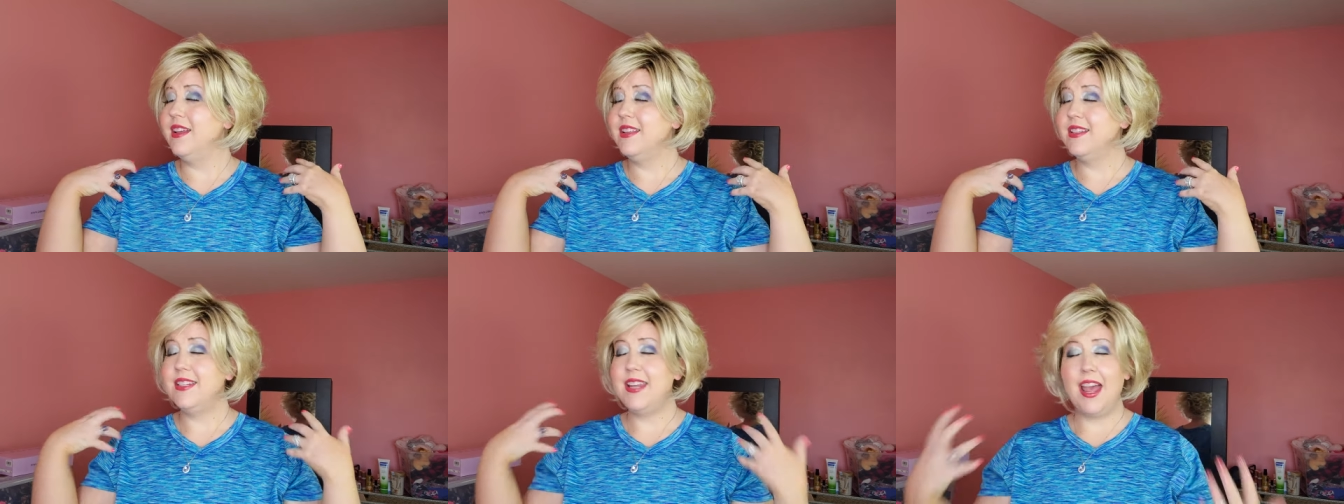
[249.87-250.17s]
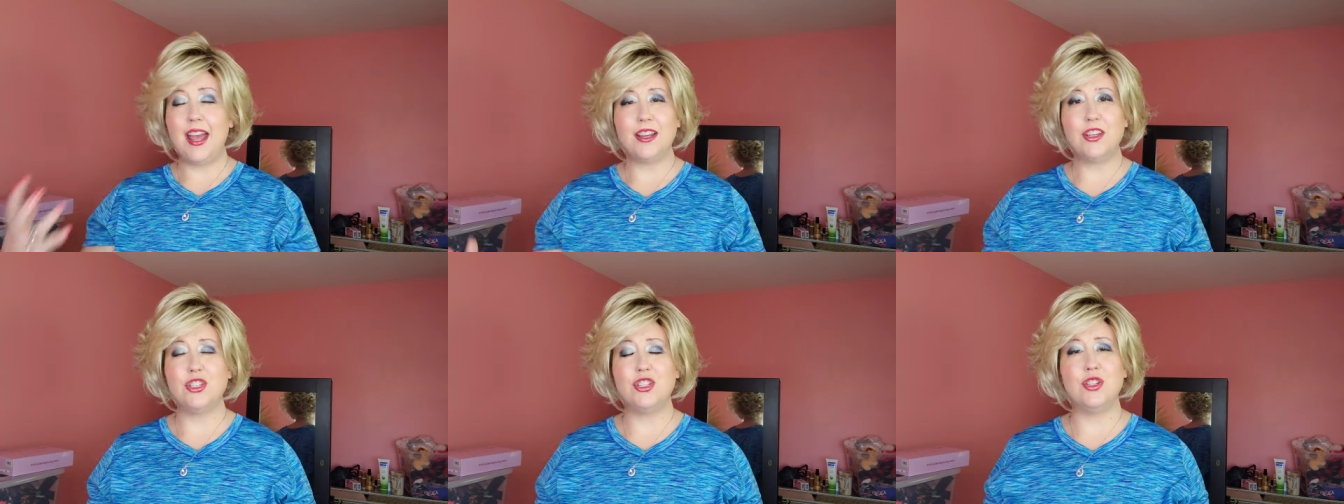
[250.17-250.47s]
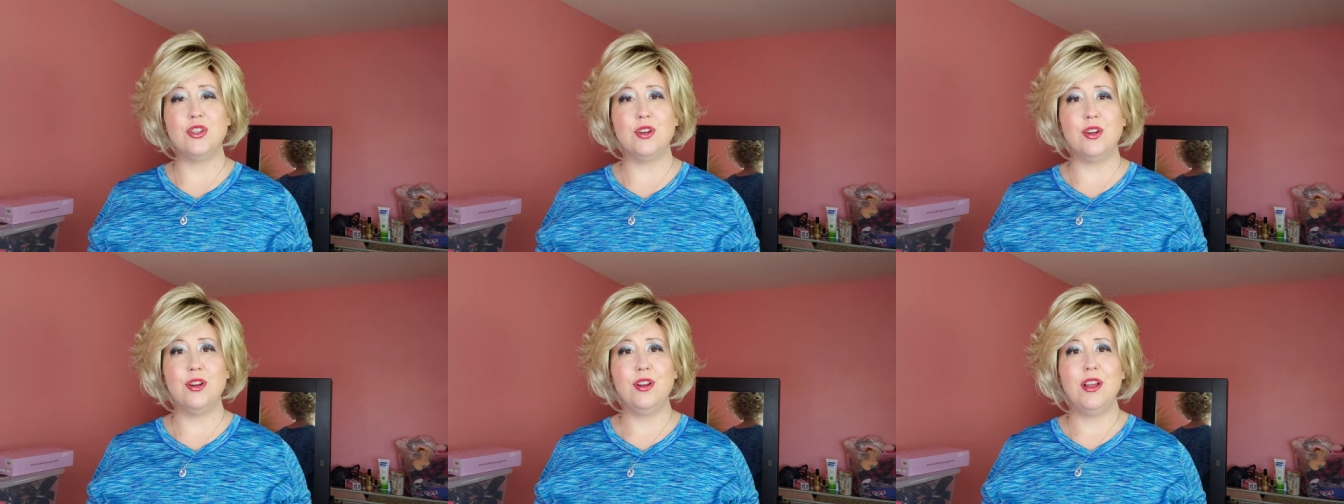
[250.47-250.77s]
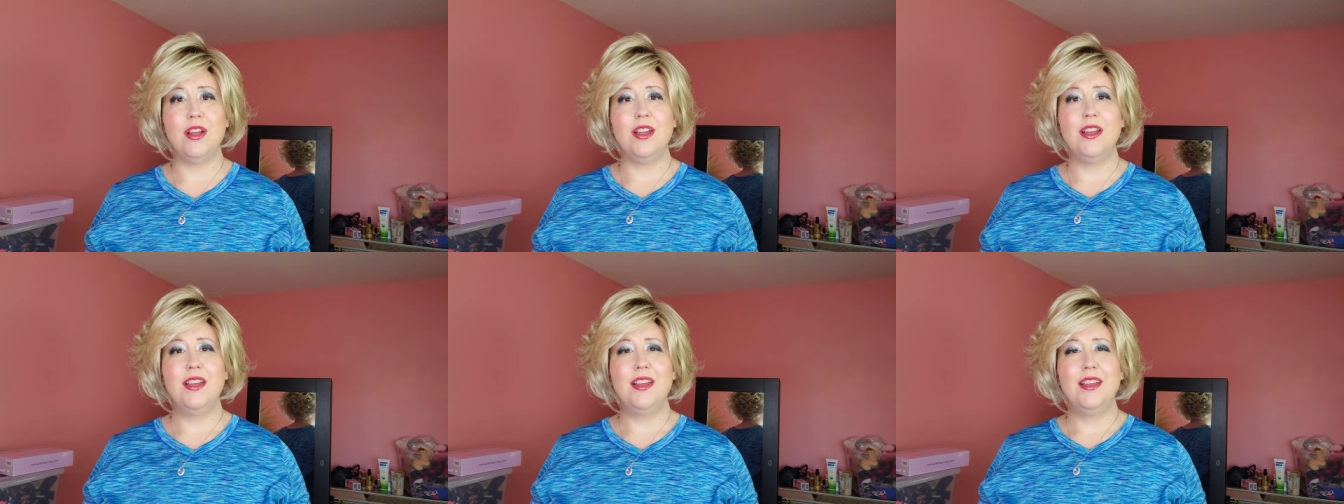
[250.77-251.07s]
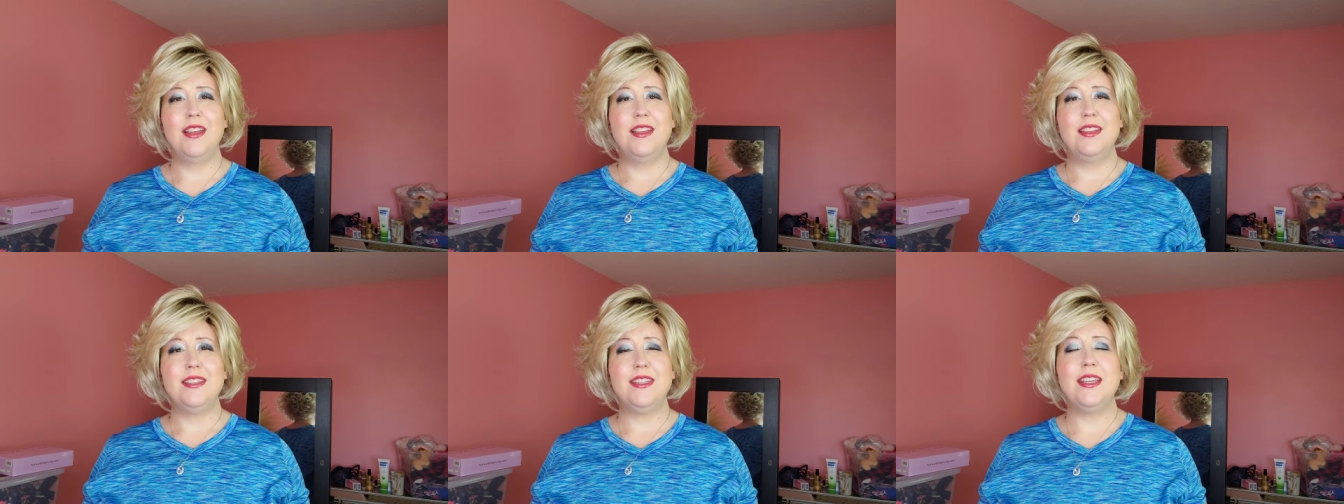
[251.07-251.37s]
texture
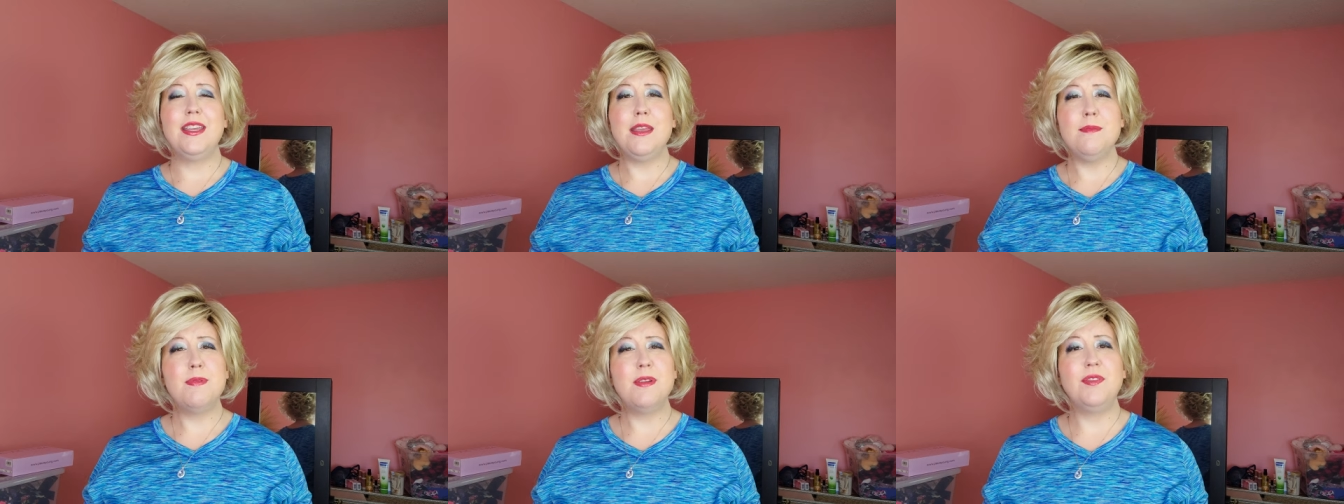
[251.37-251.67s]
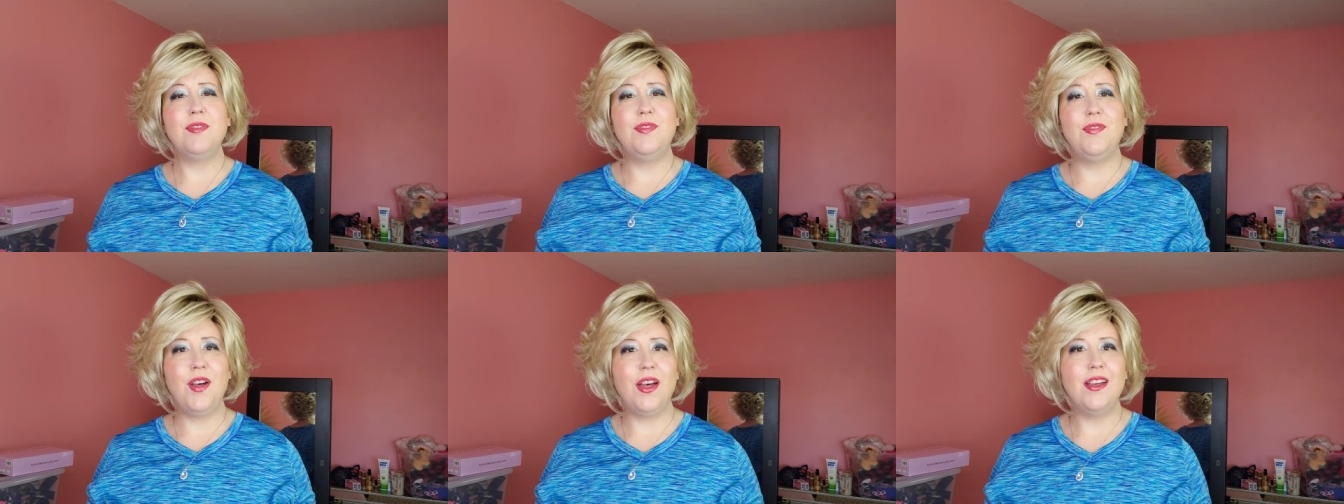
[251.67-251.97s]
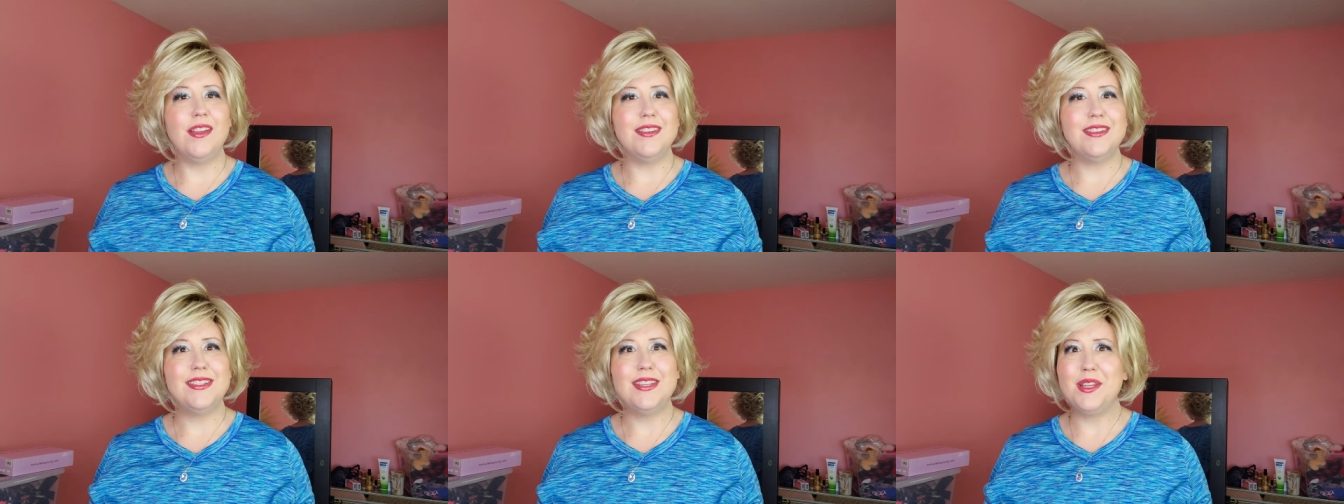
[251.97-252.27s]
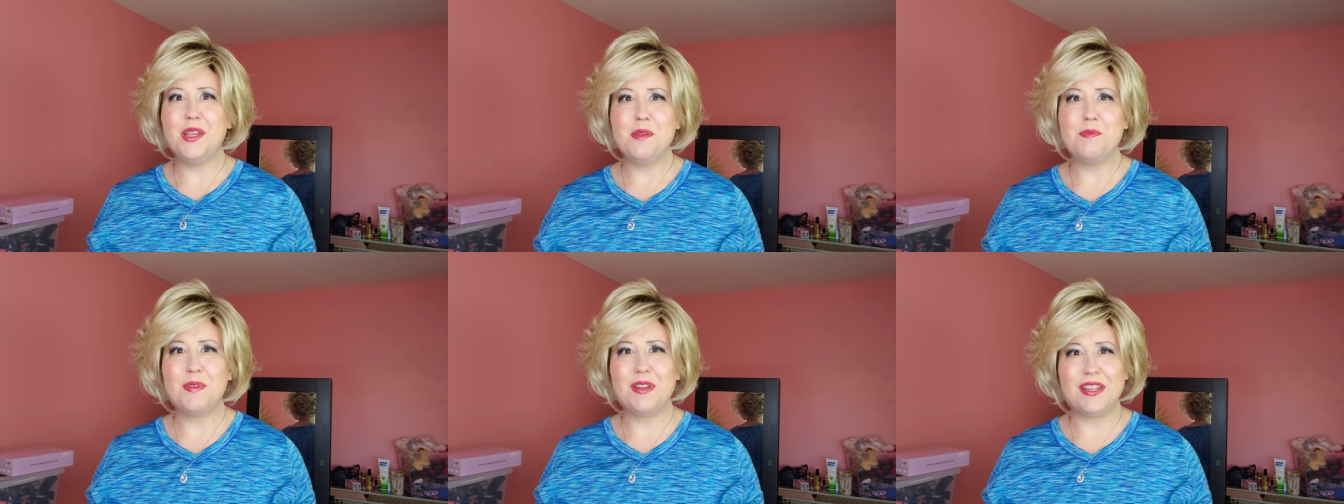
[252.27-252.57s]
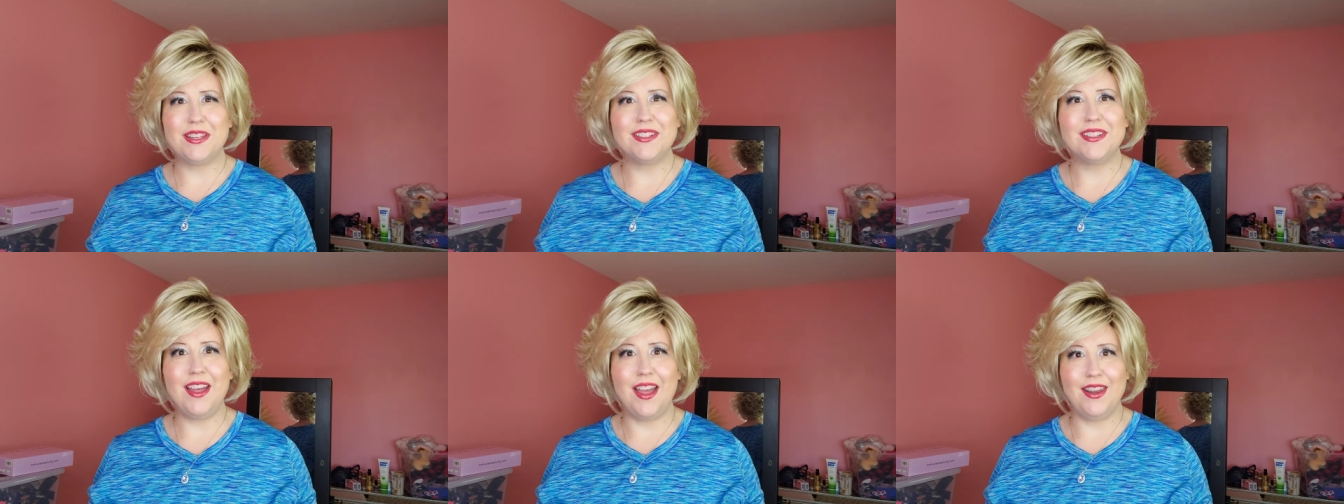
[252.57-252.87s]
to keep it fun, to keep it
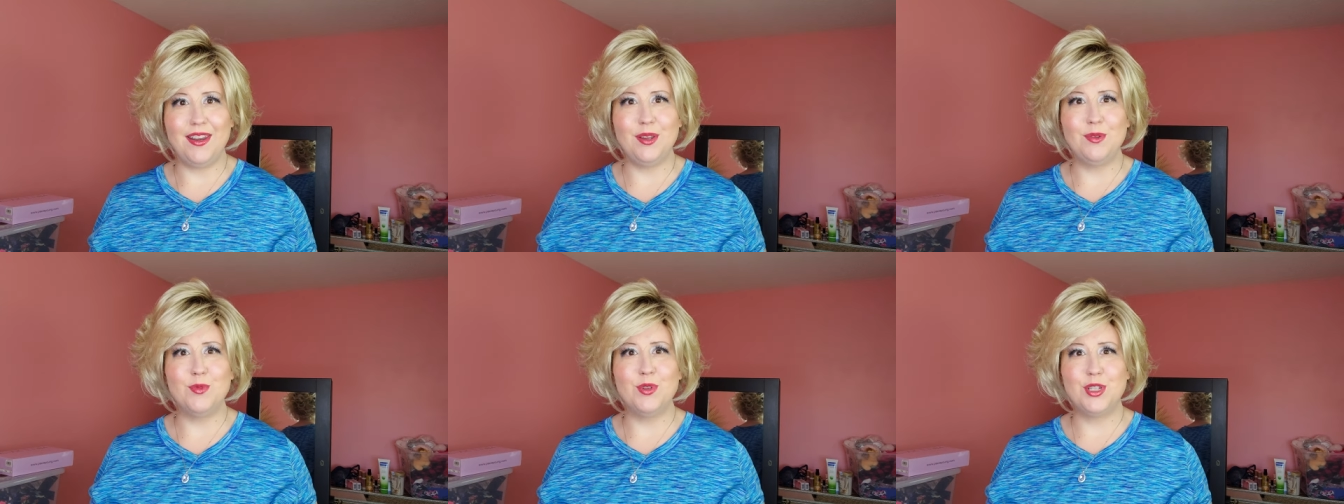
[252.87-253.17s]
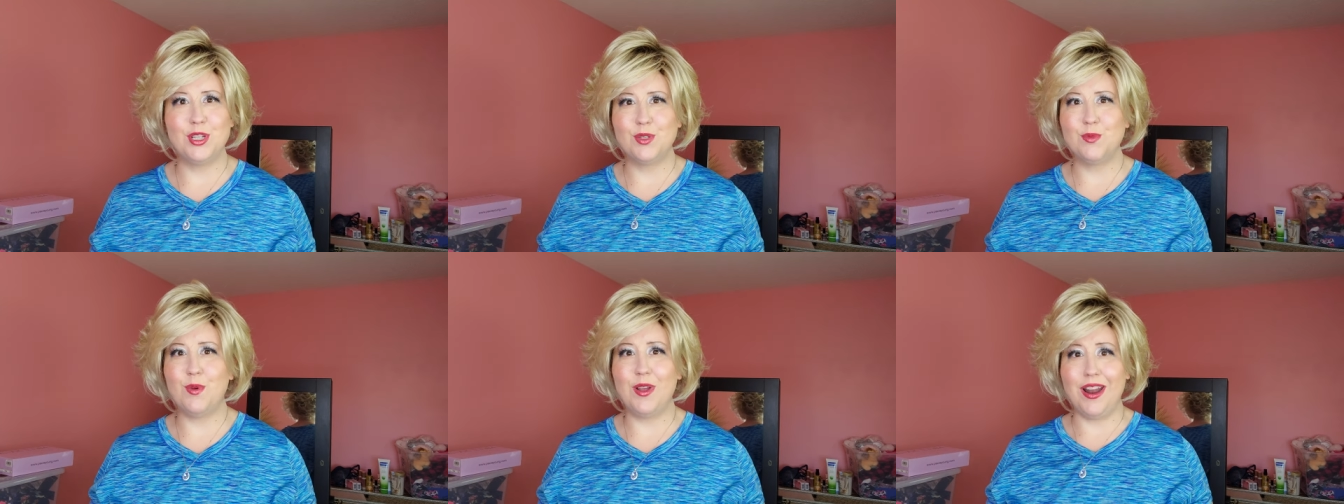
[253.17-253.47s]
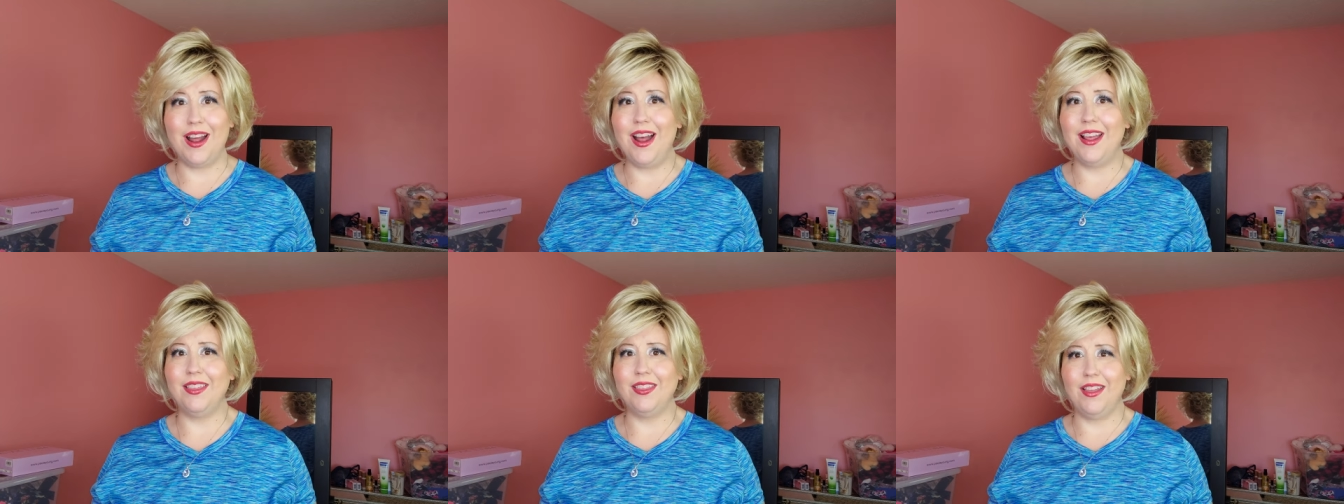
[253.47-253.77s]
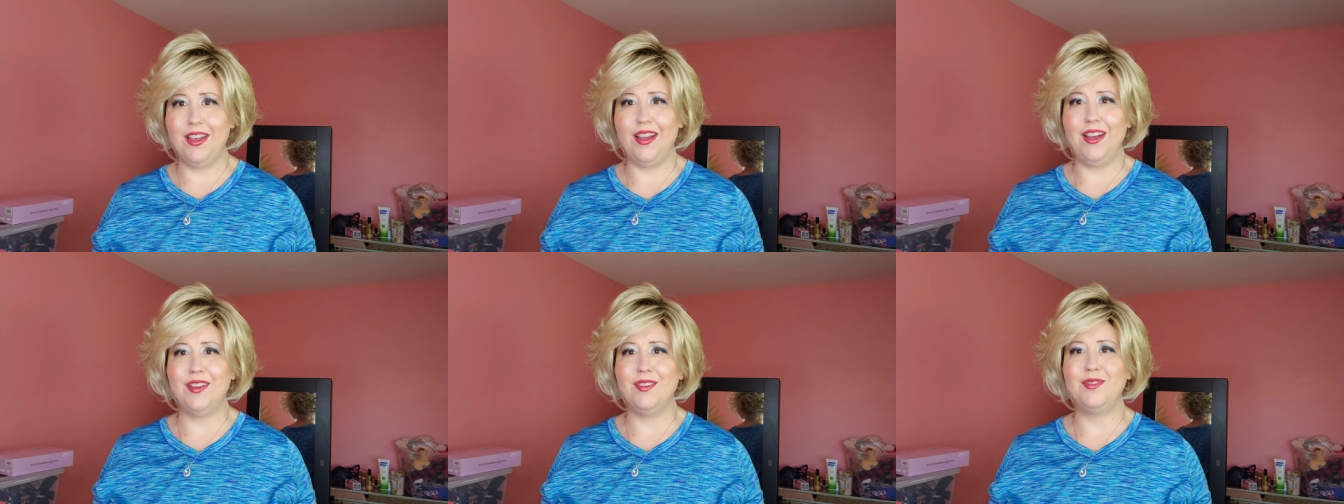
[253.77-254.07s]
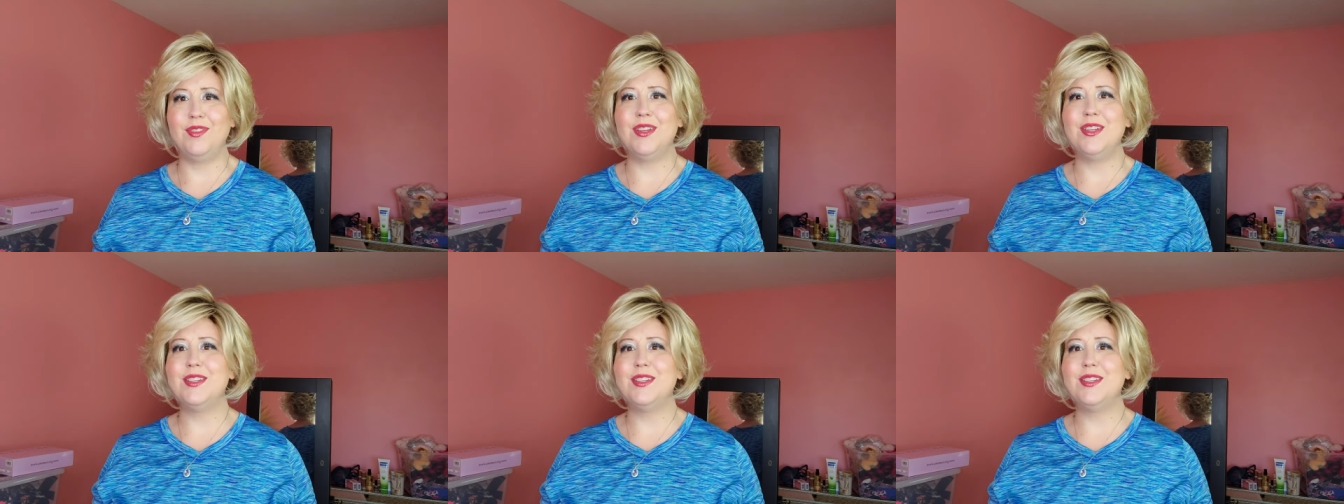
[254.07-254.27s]
exciting, which is what I love.